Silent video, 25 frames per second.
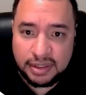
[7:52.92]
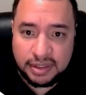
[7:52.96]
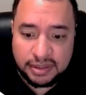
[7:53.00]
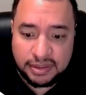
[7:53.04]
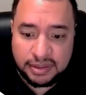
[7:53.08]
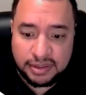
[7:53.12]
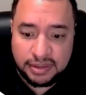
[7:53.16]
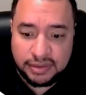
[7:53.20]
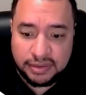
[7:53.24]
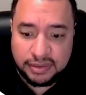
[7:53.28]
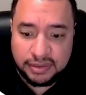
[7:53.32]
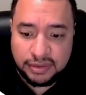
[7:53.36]

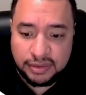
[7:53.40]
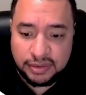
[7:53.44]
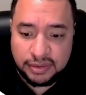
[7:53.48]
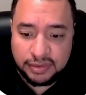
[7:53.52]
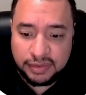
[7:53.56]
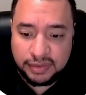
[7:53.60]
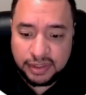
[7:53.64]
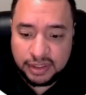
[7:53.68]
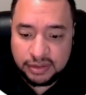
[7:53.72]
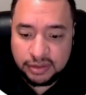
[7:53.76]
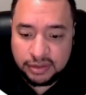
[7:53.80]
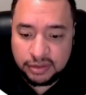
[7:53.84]
You
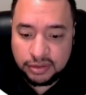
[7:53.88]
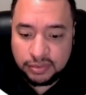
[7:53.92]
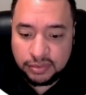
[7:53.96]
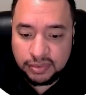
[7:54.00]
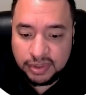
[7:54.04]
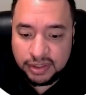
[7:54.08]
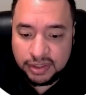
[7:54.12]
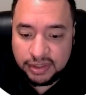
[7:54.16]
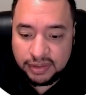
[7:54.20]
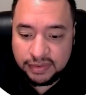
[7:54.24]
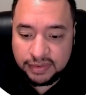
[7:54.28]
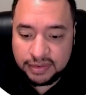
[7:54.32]
don't need to do
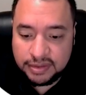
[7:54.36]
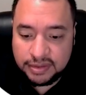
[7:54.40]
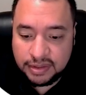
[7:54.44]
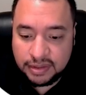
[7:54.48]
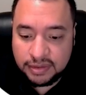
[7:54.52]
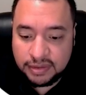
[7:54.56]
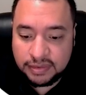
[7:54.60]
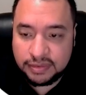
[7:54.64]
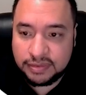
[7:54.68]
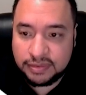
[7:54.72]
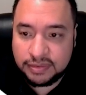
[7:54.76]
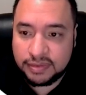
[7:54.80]
any of the
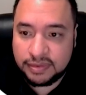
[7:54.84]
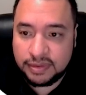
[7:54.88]
stuff.